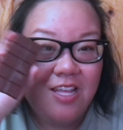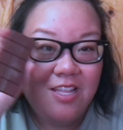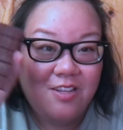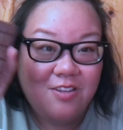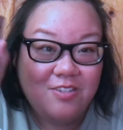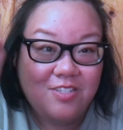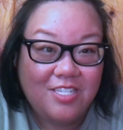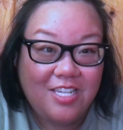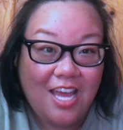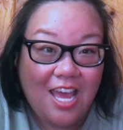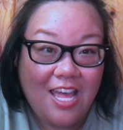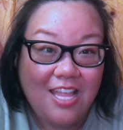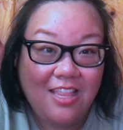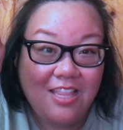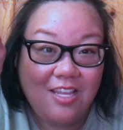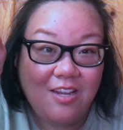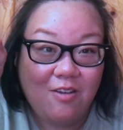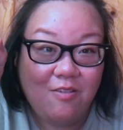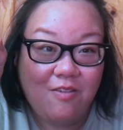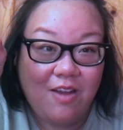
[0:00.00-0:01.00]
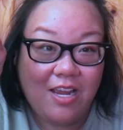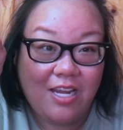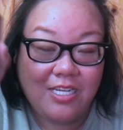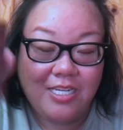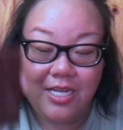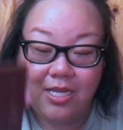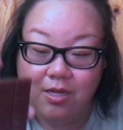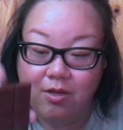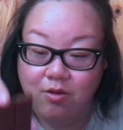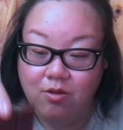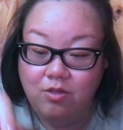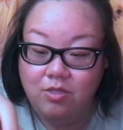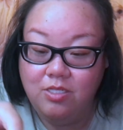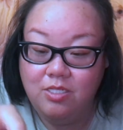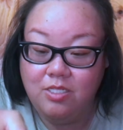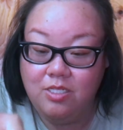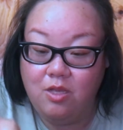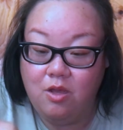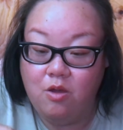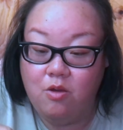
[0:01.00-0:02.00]
There's 10 little rectangles,
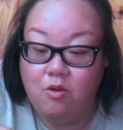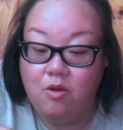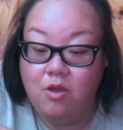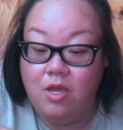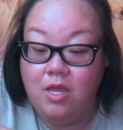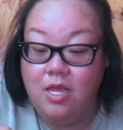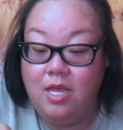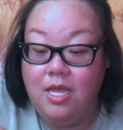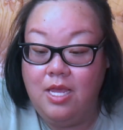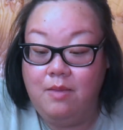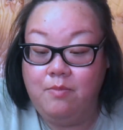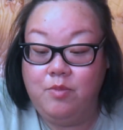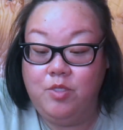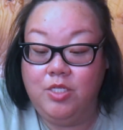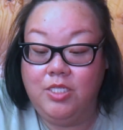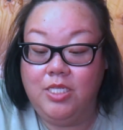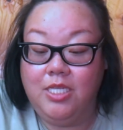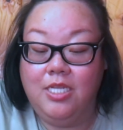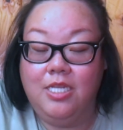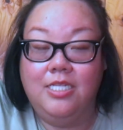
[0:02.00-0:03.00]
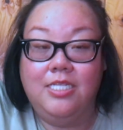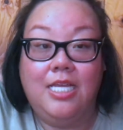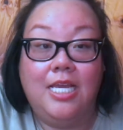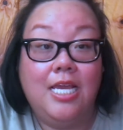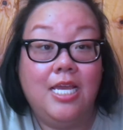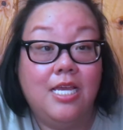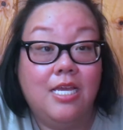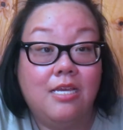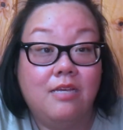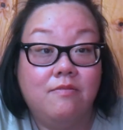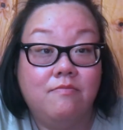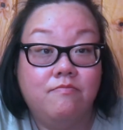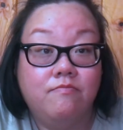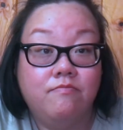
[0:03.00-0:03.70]
so I'm just gonna take